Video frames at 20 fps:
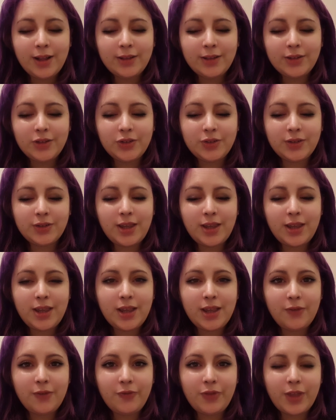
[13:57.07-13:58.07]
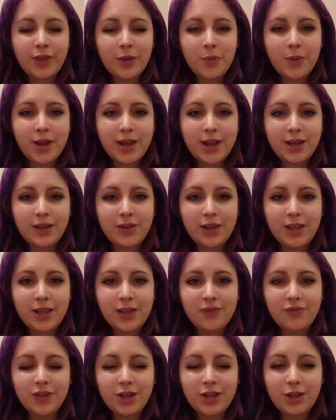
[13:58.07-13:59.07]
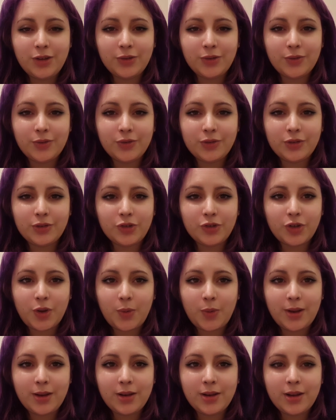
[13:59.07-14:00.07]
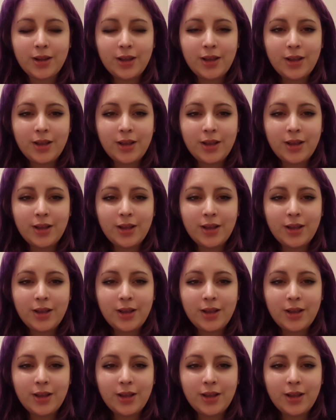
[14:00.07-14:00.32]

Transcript: to see if there were any videos showing